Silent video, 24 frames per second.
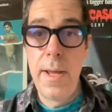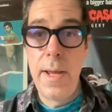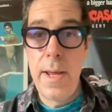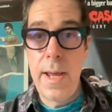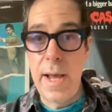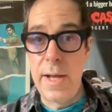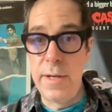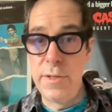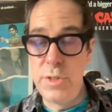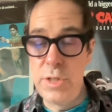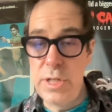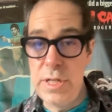
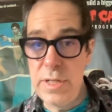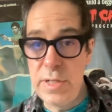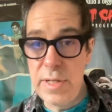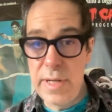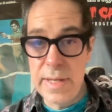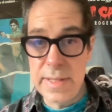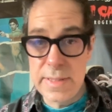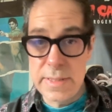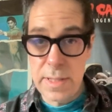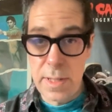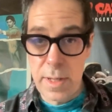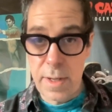And she
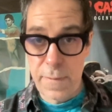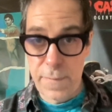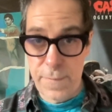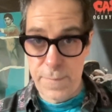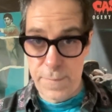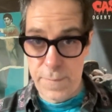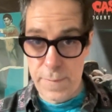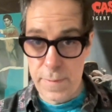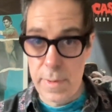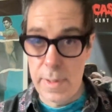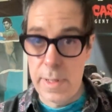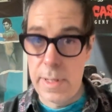gets off,
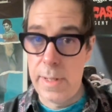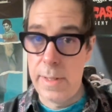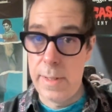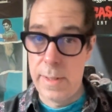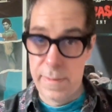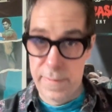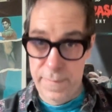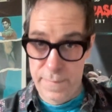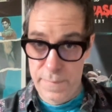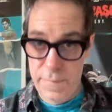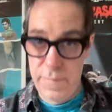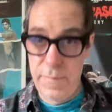
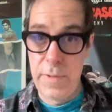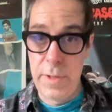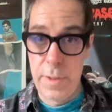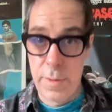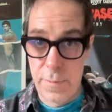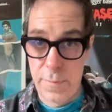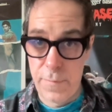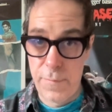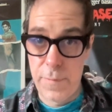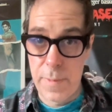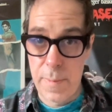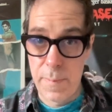
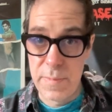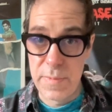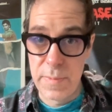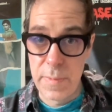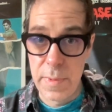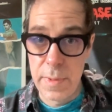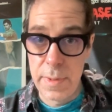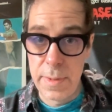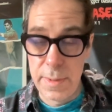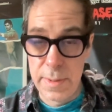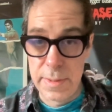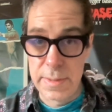from
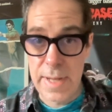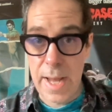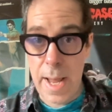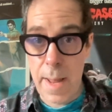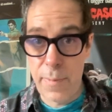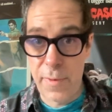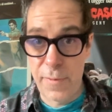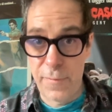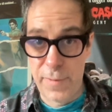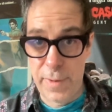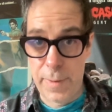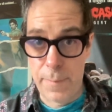the top
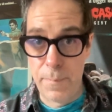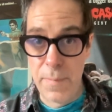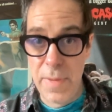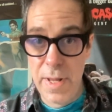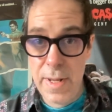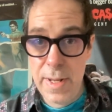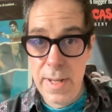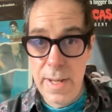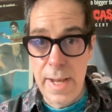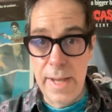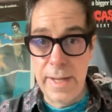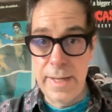of him
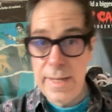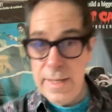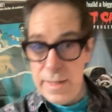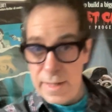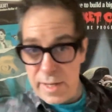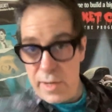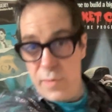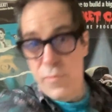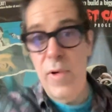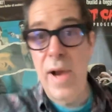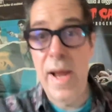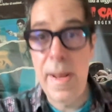and he
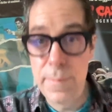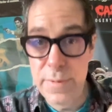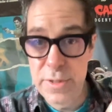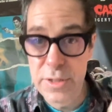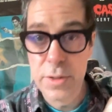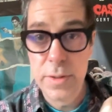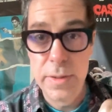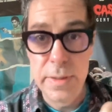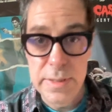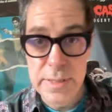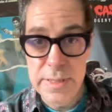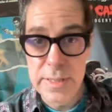like grabs
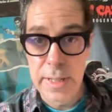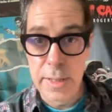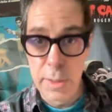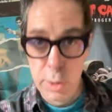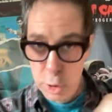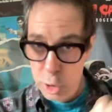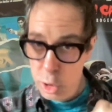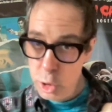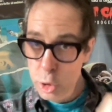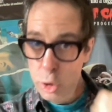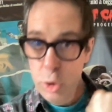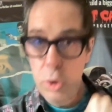her and he's like,
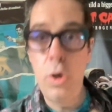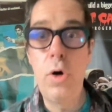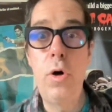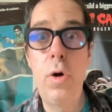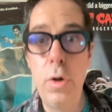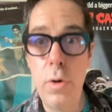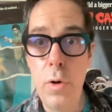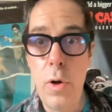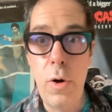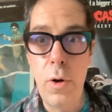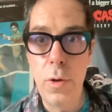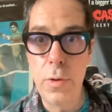oh
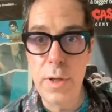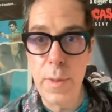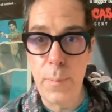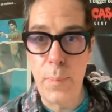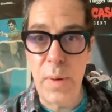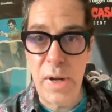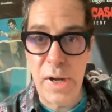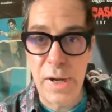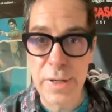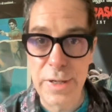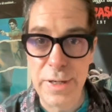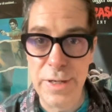no, get
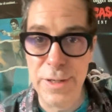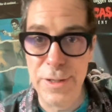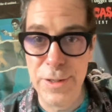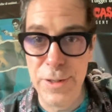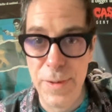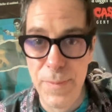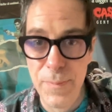back here.